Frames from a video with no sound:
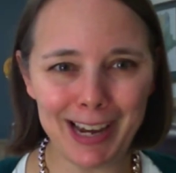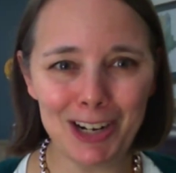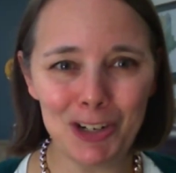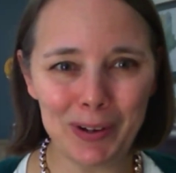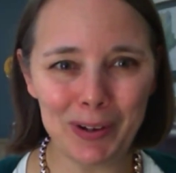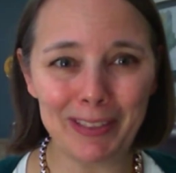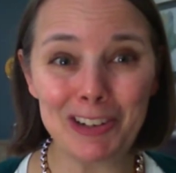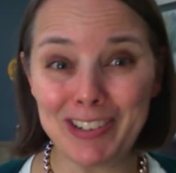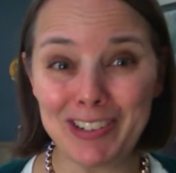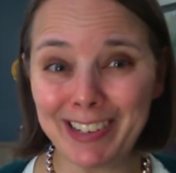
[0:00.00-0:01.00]
kind of doing the
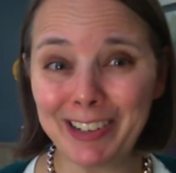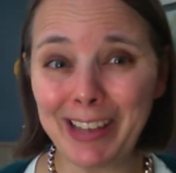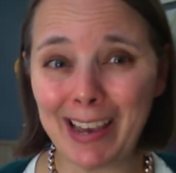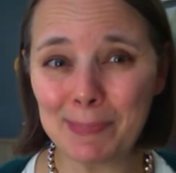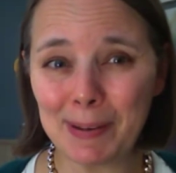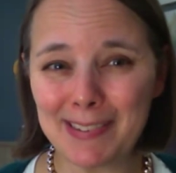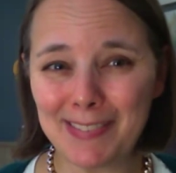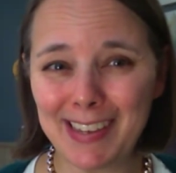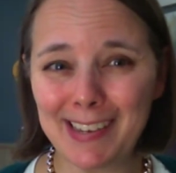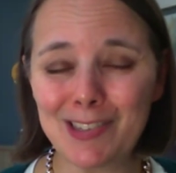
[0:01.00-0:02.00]
logistical aspects
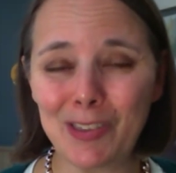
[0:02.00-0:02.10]
of things.